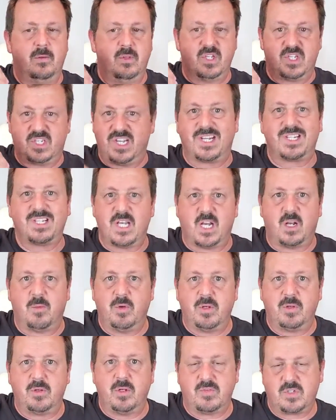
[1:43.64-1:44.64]
the sixth
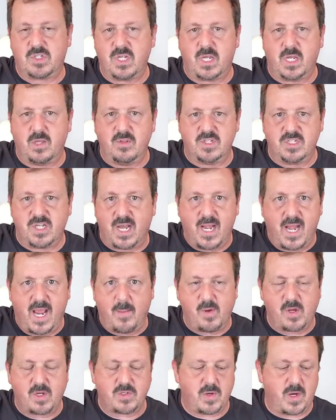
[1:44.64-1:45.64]
element of singing, these
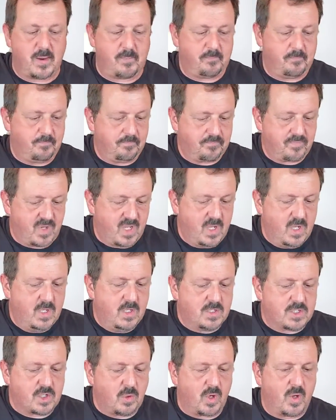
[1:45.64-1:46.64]
dynamics, right?
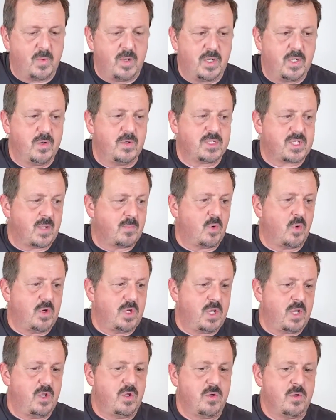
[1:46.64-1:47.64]
So what I'm going to do is I'm
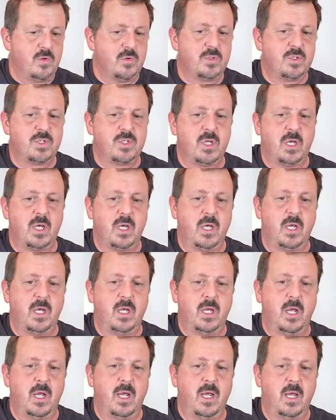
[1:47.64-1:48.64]
going to use
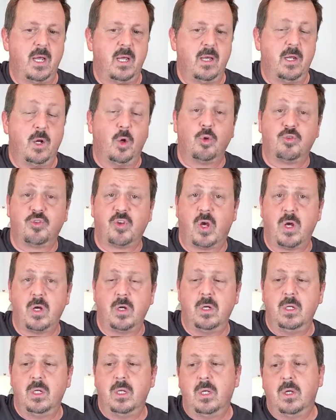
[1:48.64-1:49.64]
an old
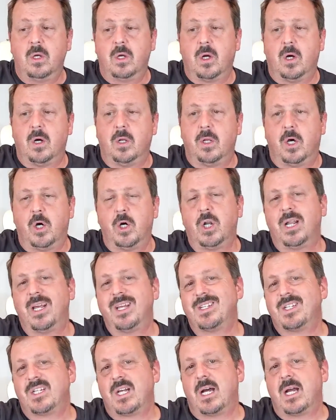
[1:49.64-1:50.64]
song called Auld
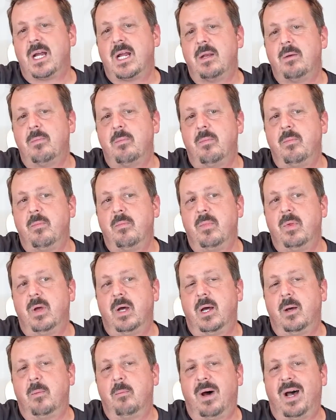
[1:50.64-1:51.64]
Lang Syne
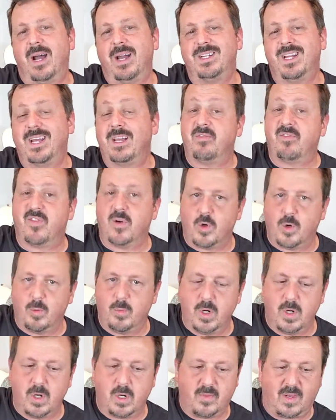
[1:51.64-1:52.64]
by Dan
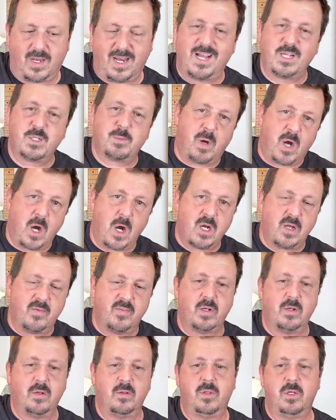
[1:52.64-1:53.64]
Fogelberg, and the last part
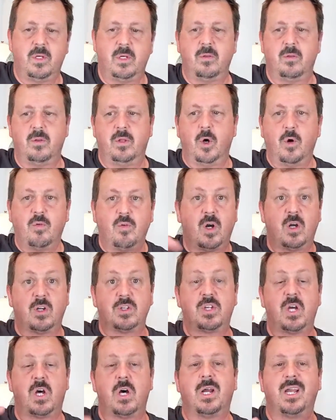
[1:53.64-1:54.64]
of it. The overall
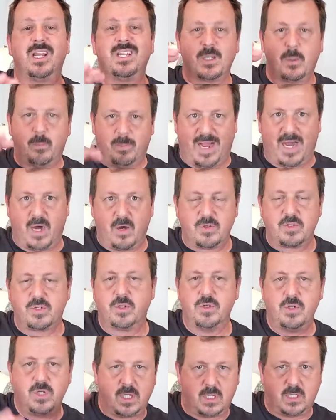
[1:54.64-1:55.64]
song is about,
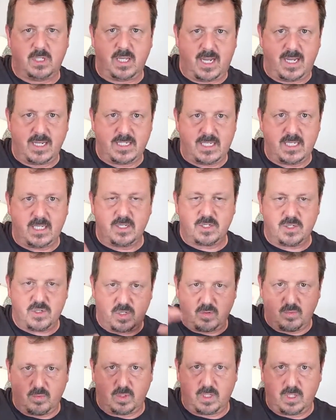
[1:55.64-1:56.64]
so you get the idea, so you
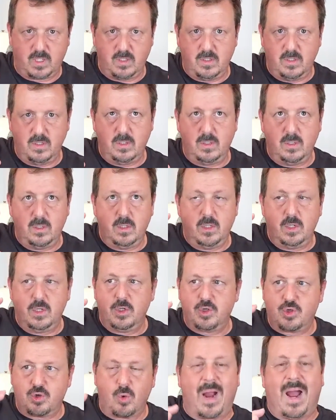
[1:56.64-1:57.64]
can really
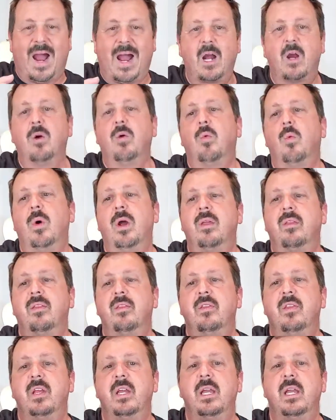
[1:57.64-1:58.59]
track with